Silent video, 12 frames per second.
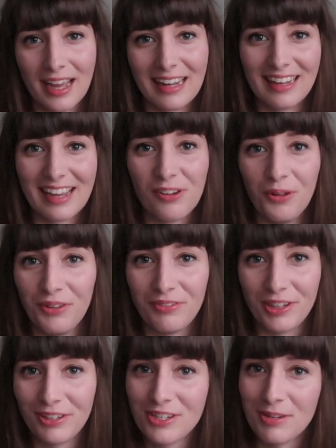kind of like all of
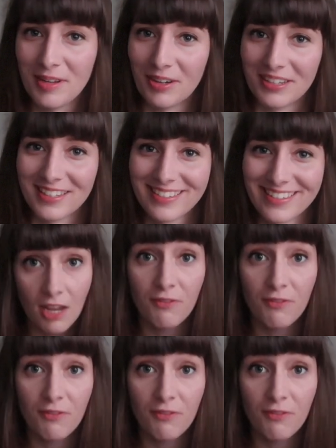you, to be honest.